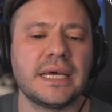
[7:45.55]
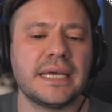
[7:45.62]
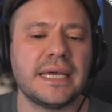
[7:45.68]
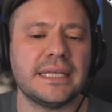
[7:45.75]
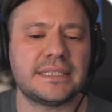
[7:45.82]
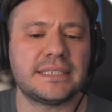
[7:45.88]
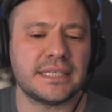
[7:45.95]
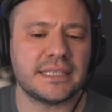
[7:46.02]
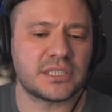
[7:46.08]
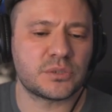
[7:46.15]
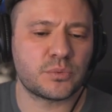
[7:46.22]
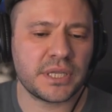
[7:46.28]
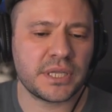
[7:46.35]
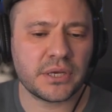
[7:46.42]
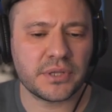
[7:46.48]
It's in this
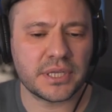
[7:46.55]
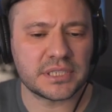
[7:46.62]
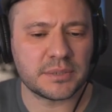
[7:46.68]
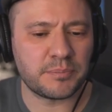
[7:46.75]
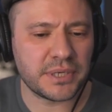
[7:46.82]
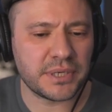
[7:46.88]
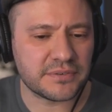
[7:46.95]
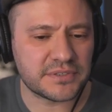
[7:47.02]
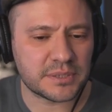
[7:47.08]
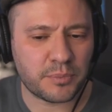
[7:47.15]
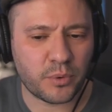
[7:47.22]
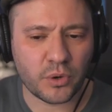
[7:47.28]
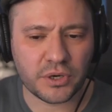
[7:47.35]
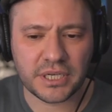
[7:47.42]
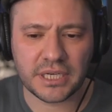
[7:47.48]
window. There's a bit of
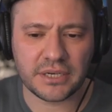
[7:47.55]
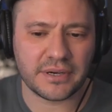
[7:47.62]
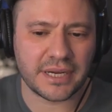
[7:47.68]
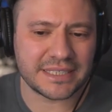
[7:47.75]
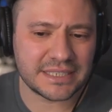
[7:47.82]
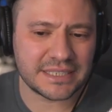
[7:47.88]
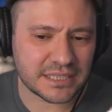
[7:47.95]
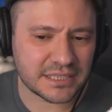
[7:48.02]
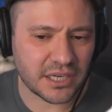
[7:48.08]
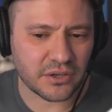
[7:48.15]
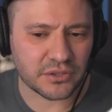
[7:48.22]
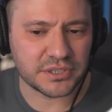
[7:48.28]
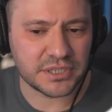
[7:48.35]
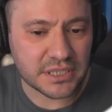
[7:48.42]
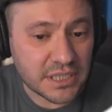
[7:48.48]
support here at
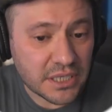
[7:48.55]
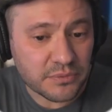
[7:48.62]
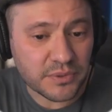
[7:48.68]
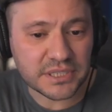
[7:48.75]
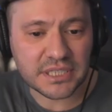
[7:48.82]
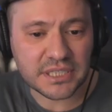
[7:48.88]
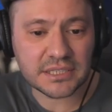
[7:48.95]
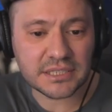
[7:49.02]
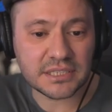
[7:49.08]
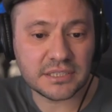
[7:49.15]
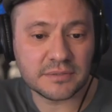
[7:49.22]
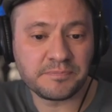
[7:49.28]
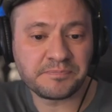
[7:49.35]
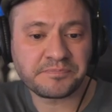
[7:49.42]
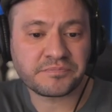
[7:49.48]
$6.63,
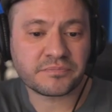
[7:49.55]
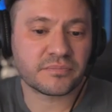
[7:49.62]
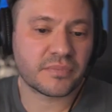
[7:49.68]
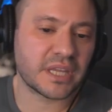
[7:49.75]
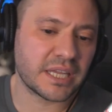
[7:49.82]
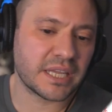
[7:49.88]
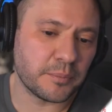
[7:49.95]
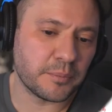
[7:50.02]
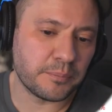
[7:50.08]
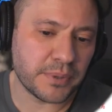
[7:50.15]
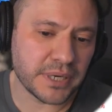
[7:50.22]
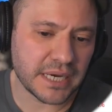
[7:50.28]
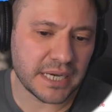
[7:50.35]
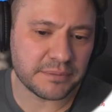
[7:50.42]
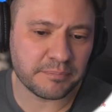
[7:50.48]

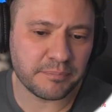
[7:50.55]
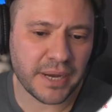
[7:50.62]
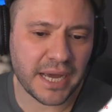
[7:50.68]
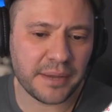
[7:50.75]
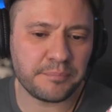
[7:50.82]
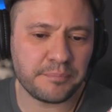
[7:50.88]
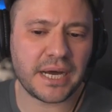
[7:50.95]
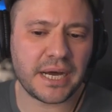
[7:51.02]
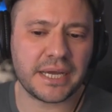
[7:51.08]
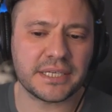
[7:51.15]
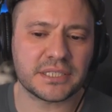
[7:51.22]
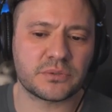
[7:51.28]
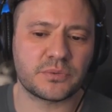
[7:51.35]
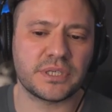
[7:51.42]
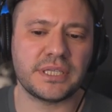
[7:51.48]
but my buy
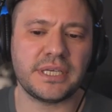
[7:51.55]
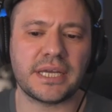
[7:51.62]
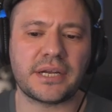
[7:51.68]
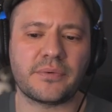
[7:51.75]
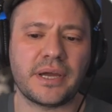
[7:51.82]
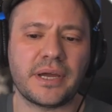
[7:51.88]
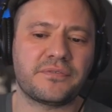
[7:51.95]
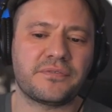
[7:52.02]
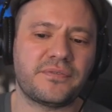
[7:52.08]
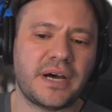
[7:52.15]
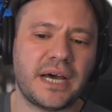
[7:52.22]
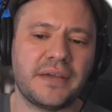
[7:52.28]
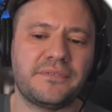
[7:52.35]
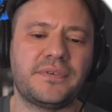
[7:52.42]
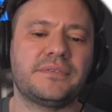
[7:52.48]
is really at around
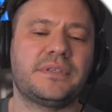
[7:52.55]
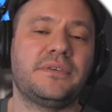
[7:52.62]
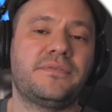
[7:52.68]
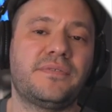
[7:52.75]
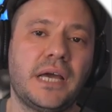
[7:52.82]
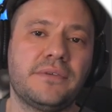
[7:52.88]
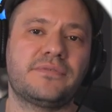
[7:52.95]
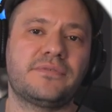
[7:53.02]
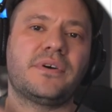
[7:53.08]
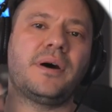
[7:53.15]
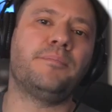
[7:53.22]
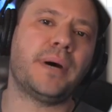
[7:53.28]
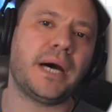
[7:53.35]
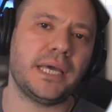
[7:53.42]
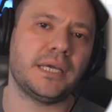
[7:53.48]
$5.55 if
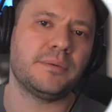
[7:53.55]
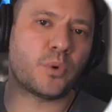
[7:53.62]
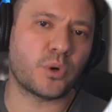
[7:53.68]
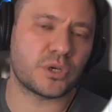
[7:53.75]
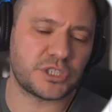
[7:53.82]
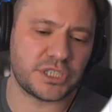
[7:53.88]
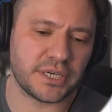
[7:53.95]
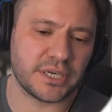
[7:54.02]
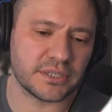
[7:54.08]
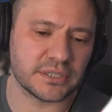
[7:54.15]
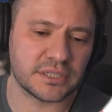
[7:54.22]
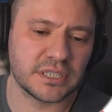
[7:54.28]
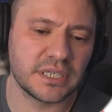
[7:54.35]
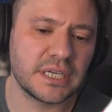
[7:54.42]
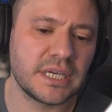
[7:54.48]
I'm buying more
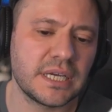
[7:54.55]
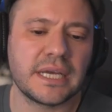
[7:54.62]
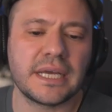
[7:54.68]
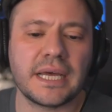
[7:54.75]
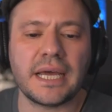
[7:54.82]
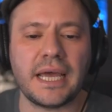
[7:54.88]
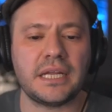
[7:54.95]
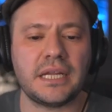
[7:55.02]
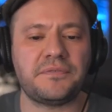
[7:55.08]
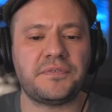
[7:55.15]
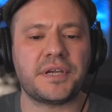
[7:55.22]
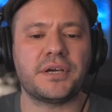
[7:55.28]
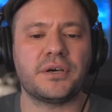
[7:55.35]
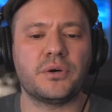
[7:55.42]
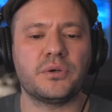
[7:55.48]
shares. And if
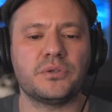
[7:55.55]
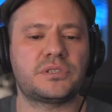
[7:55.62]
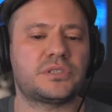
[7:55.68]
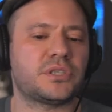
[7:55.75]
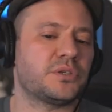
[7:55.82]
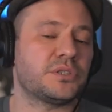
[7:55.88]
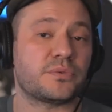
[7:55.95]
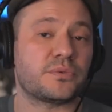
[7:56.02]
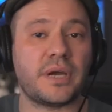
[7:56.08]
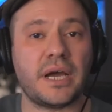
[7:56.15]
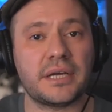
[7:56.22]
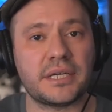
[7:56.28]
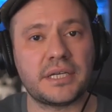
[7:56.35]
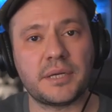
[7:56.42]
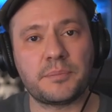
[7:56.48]
it turns
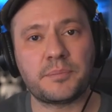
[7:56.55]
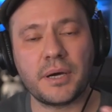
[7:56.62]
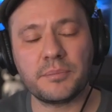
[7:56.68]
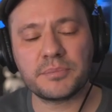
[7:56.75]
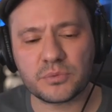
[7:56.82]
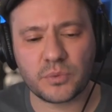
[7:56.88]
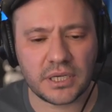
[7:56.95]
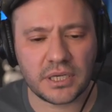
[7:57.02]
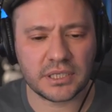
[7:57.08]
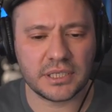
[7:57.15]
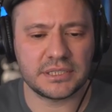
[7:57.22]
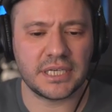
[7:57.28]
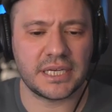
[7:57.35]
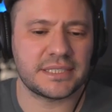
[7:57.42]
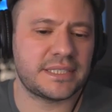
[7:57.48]
around and it pumps, well, it
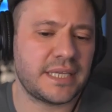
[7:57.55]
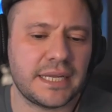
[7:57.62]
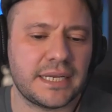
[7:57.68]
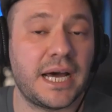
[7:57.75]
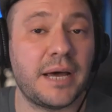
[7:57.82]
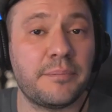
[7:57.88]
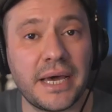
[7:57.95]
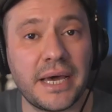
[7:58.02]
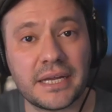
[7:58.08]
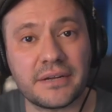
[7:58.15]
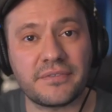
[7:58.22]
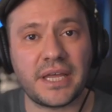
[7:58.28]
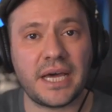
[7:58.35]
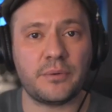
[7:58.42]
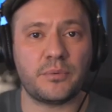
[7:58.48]
does that. I'm out
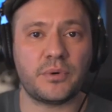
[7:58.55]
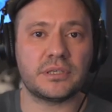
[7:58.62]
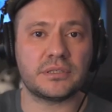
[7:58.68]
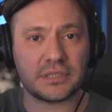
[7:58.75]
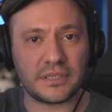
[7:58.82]
of that one.